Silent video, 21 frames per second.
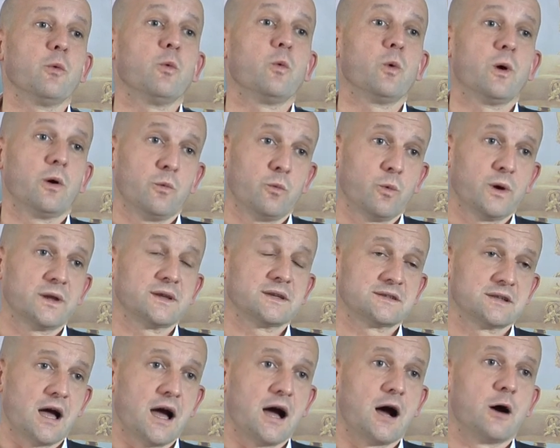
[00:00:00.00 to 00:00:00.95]
what is
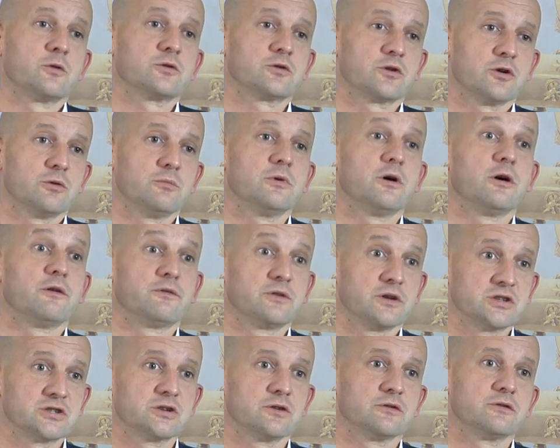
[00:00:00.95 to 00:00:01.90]
the outcome of the
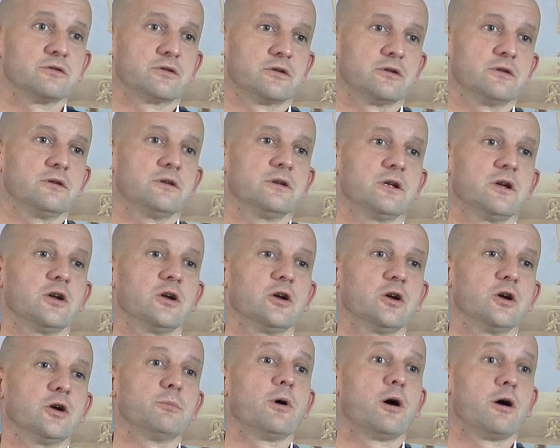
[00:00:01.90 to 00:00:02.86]
children
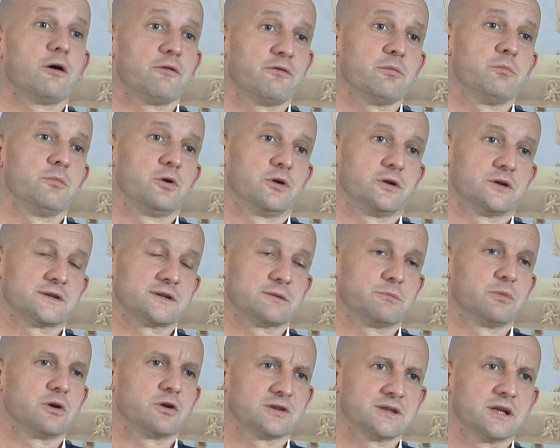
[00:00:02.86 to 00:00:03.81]
of mothers,
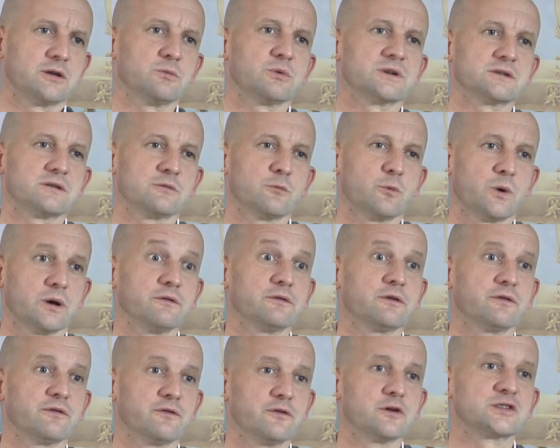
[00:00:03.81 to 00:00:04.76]
because that was one of
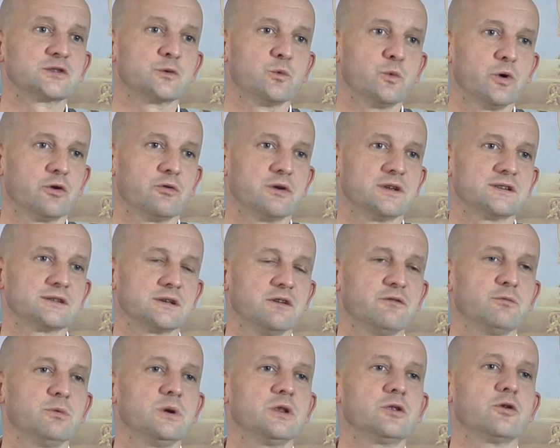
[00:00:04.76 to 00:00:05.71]
the first worries.
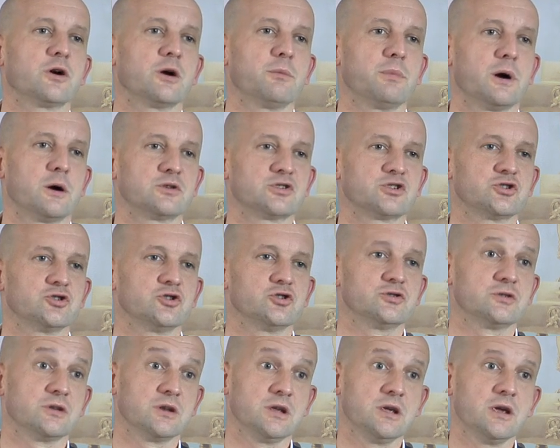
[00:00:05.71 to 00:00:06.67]
If we talk about
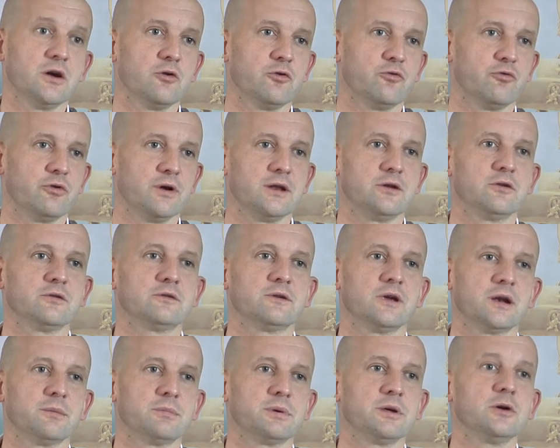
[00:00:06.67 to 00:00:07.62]
surgery,
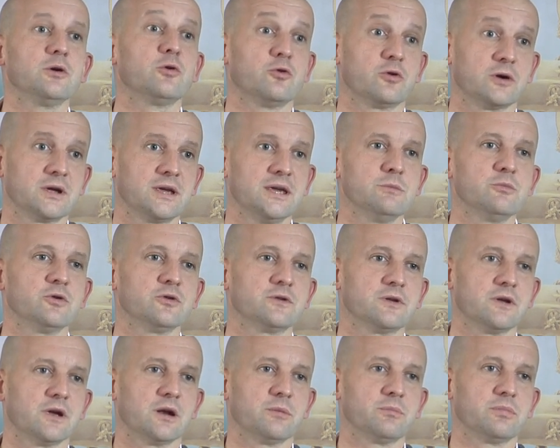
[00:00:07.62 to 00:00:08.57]
radiotherapy or
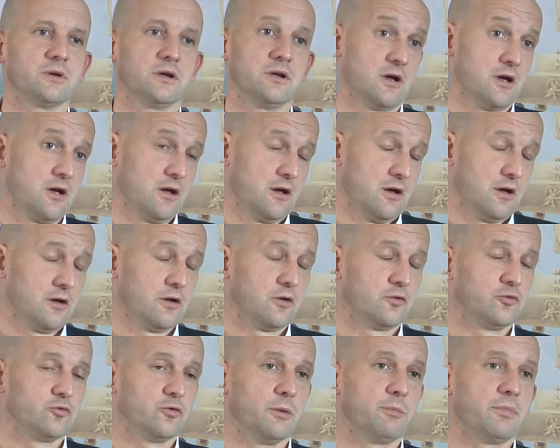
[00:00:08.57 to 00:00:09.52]
chemotherapy
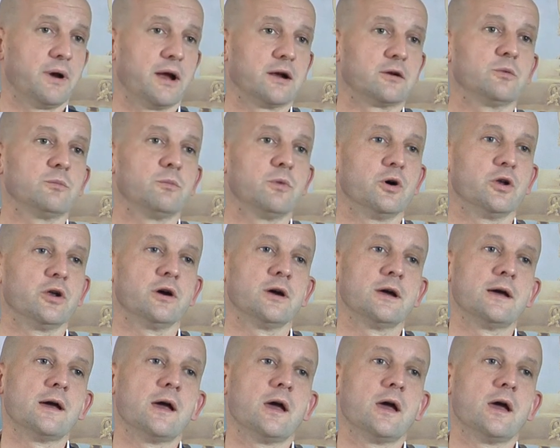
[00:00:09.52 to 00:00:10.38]
to the pregnant mother,